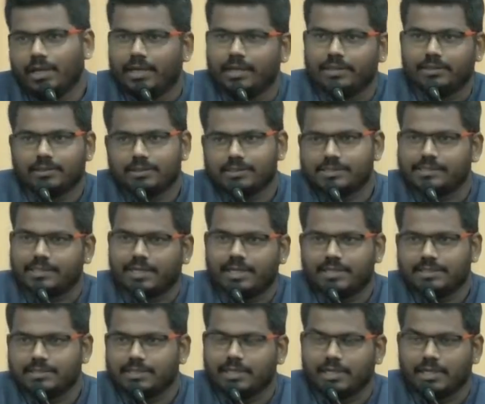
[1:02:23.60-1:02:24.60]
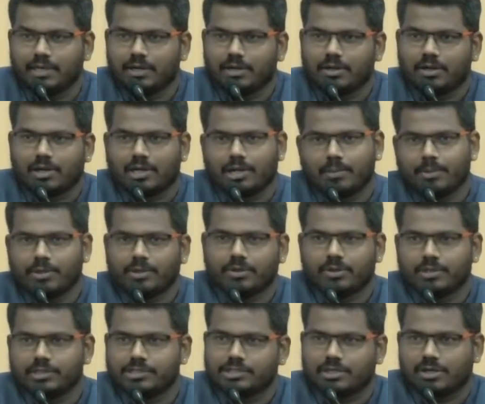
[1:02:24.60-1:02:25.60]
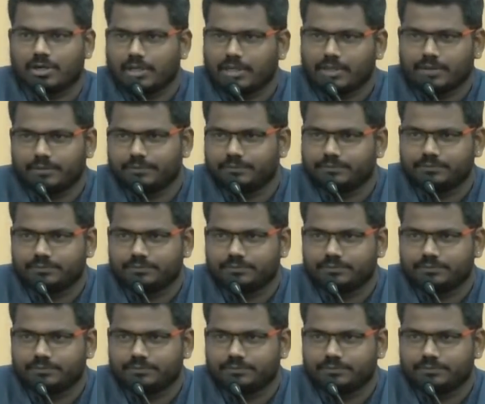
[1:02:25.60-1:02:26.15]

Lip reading: Either say it's a legal document or it's not.